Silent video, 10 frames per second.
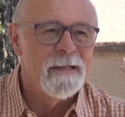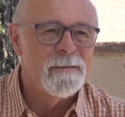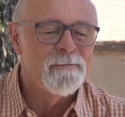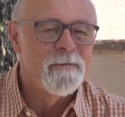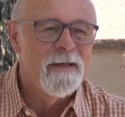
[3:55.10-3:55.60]

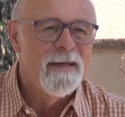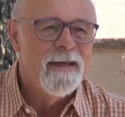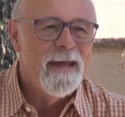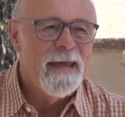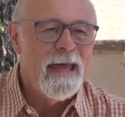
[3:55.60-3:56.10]
And
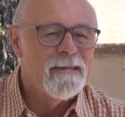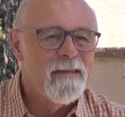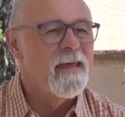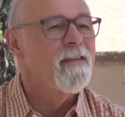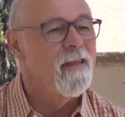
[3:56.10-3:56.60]

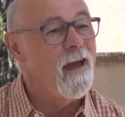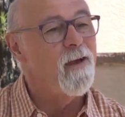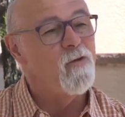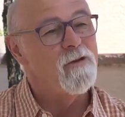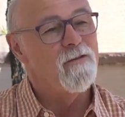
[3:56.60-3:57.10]
to think that
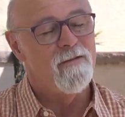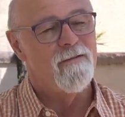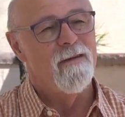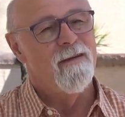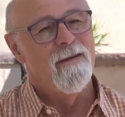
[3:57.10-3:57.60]
I was
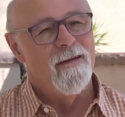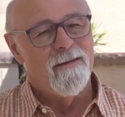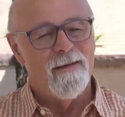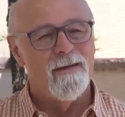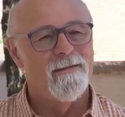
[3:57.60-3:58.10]

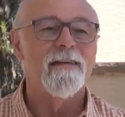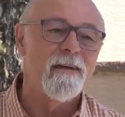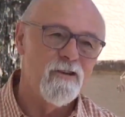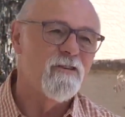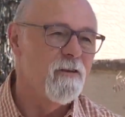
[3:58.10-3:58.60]

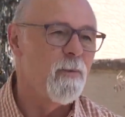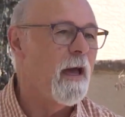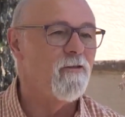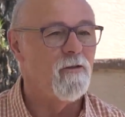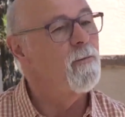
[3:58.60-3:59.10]
not just his
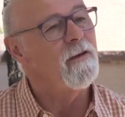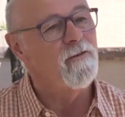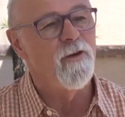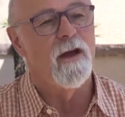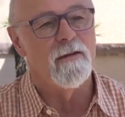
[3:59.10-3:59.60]
pastor, but
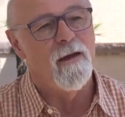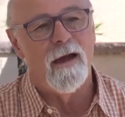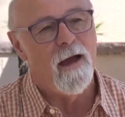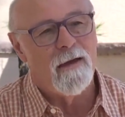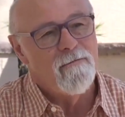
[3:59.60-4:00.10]
his friend.